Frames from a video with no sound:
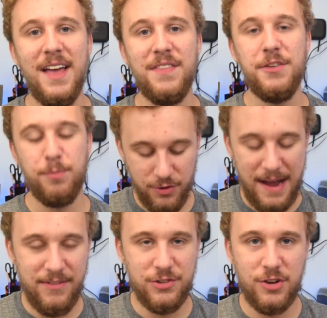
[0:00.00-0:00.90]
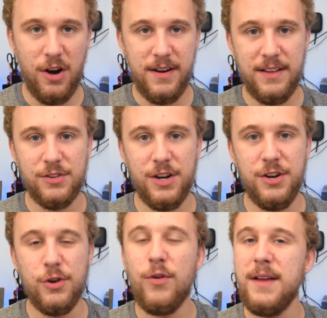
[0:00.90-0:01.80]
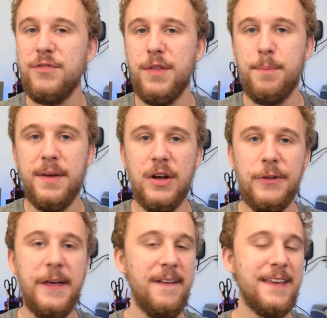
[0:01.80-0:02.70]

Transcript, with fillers: This graphics card is going to do great for the build.